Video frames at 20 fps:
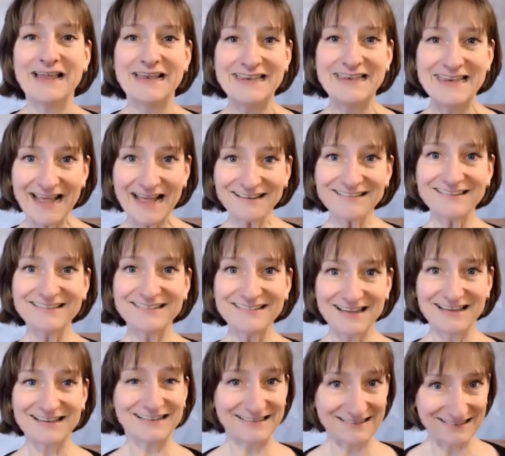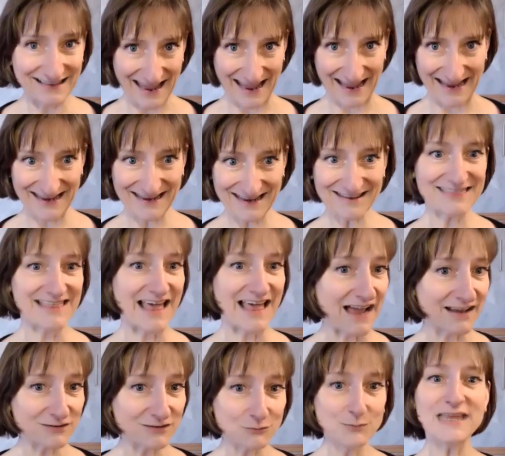Let's say
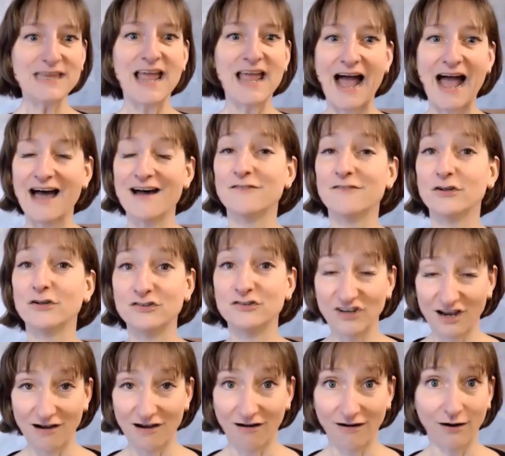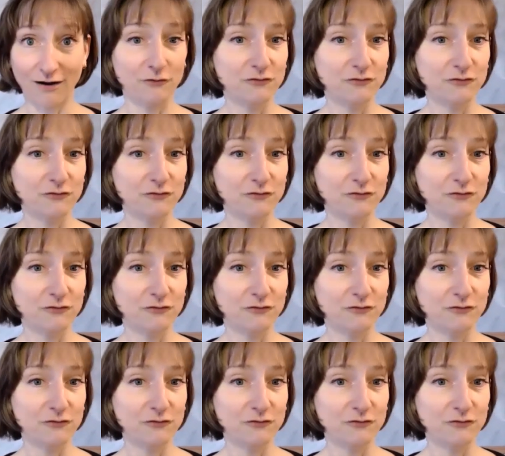that we have a jar